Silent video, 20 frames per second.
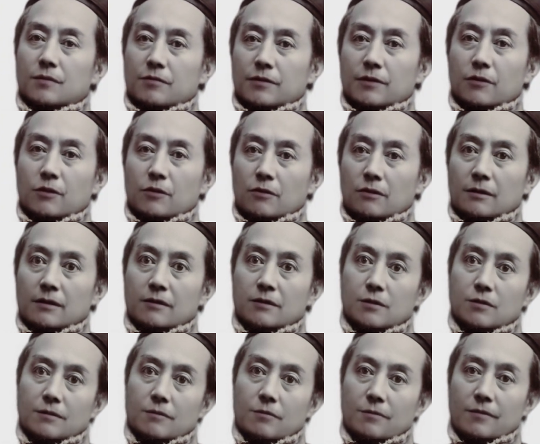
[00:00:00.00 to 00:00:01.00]
There are
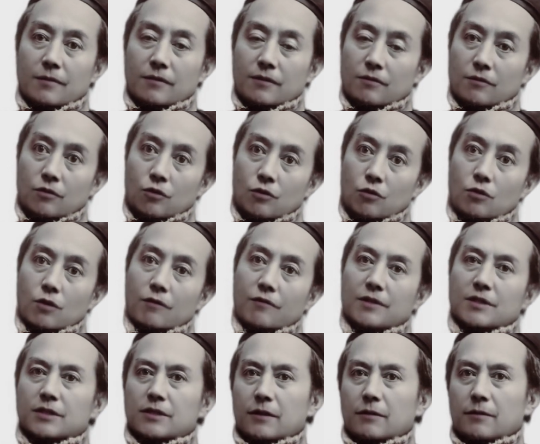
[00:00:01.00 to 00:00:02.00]
lastly men who have
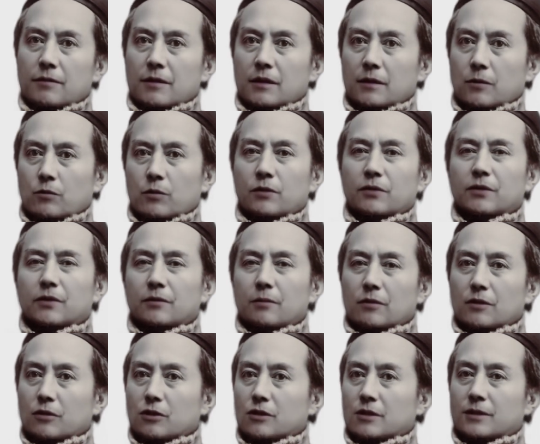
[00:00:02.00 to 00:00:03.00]
attained it with their
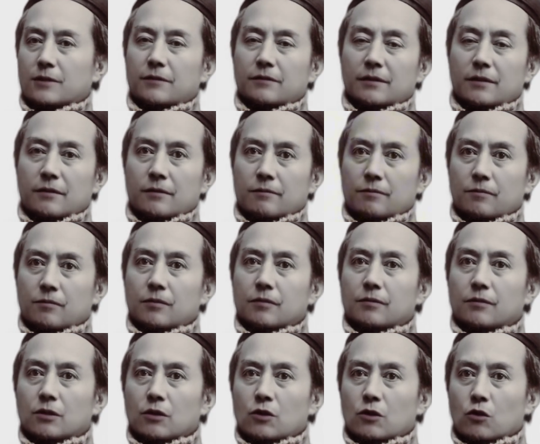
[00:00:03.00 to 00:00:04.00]
understanding,
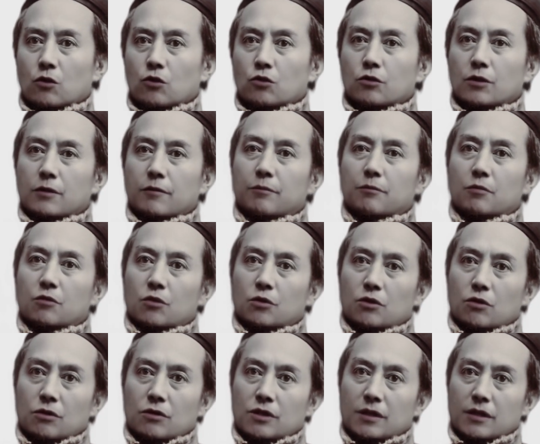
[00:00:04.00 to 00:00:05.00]
who have
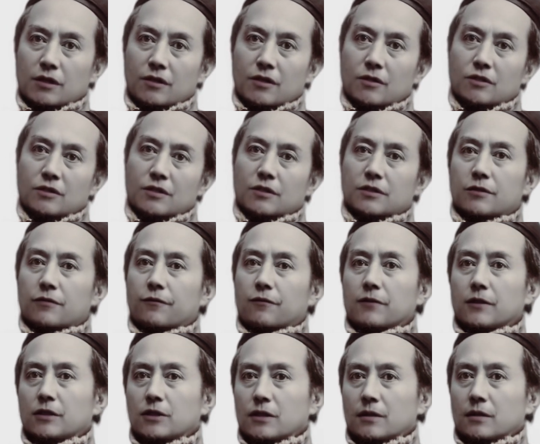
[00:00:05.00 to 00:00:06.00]
moral character
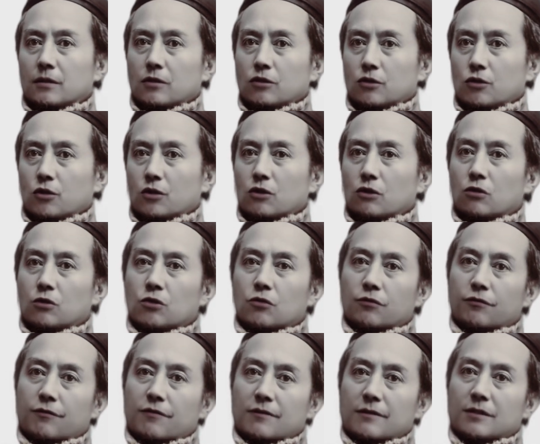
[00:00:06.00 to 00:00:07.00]
sufficient to hold
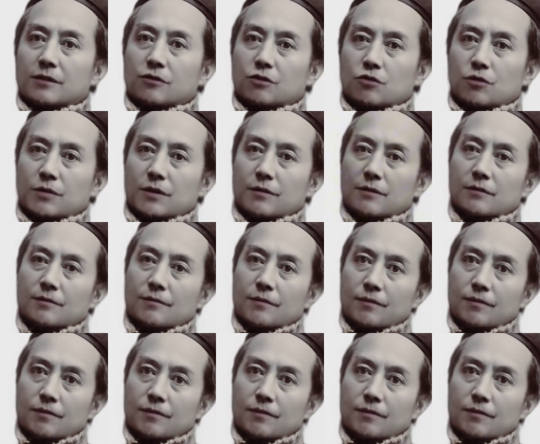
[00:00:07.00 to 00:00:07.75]
fast to it,